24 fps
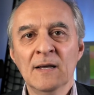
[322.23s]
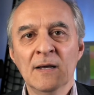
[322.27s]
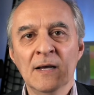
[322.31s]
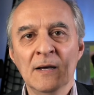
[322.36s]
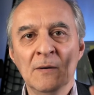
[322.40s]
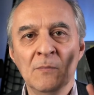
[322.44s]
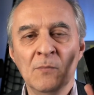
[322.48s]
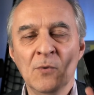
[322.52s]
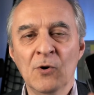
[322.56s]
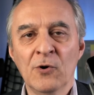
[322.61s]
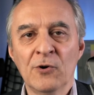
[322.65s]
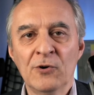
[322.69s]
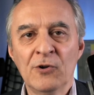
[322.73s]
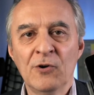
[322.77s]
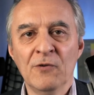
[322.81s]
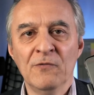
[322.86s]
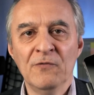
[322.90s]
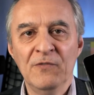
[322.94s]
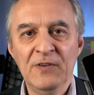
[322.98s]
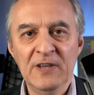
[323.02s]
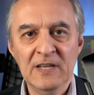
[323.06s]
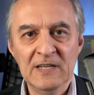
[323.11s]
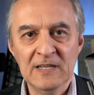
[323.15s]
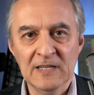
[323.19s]
more
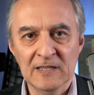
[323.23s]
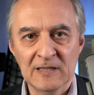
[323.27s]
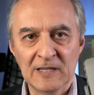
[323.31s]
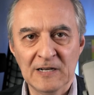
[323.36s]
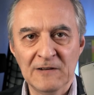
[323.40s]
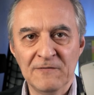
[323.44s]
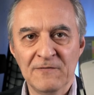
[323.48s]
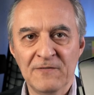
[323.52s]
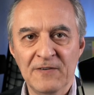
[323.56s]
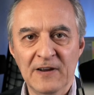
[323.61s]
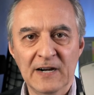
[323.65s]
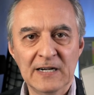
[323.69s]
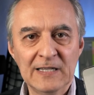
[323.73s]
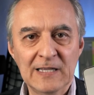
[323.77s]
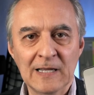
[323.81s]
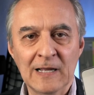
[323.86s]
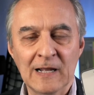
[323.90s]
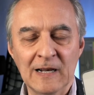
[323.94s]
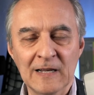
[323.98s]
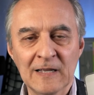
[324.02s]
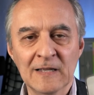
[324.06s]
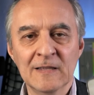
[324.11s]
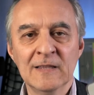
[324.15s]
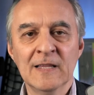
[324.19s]
conveniently
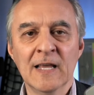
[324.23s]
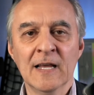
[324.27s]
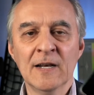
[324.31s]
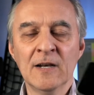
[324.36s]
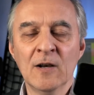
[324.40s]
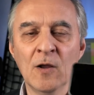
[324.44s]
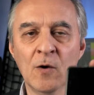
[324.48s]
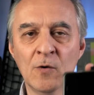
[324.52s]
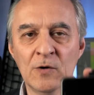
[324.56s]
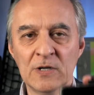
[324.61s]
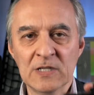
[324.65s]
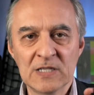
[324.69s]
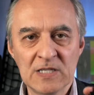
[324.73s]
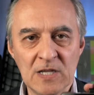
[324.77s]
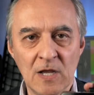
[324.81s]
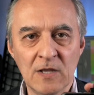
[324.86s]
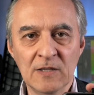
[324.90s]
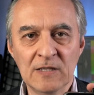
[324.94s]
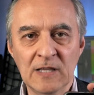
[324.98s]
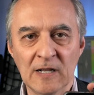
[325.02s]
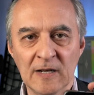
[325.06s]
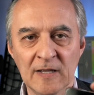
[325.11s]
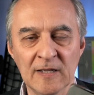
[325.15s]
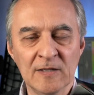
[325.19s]
vertically than
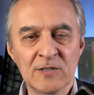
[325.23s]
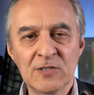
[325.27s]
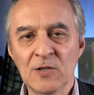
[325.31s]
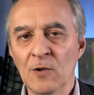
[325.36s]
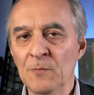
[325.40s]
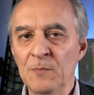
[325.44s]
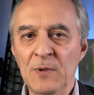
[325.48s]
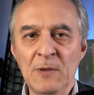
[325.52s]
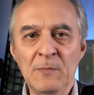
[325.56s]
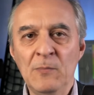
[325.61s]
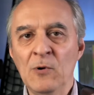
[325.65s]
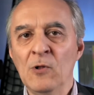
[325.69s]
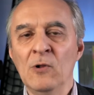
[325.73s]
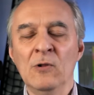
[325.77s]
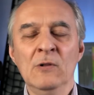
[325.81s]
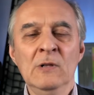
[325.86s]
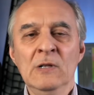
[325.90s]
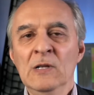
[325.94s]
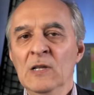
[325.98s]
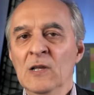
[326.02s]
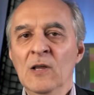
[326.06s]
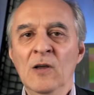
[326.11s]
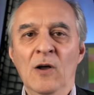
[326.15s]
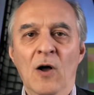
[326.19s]
horizontally, and so people
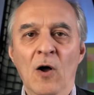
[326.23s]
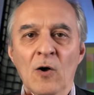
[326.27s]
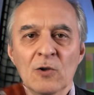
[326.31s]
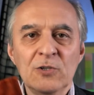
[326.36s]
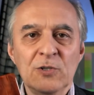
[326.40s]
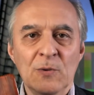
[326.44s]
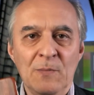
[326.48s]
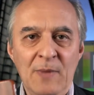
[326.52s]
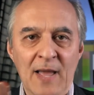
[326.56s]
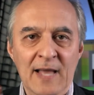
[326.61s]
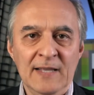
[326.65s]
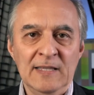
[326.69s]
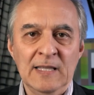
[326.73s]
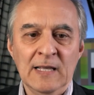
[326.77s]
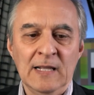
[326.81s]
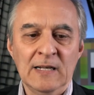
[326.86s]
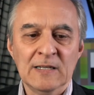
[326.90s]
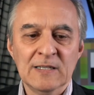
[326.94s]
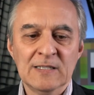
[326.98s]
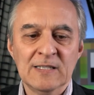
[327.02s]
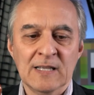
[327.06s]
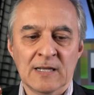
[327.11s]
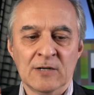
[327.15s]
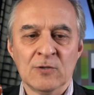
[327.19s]
automatically
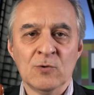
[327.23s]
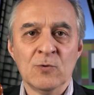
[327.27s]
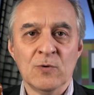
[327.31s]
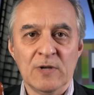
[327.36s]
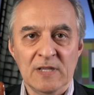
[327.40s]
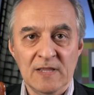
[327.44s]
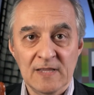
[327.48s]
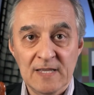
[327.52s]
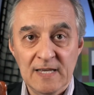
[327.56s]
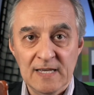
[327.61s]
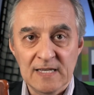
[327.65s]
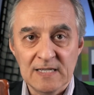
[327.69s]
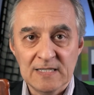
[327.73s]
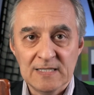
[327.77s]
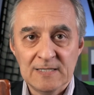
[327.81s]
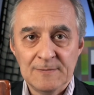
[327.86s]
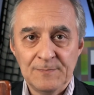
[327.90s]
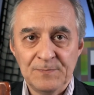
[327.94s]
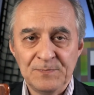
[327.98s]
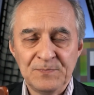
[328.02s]
start doing this.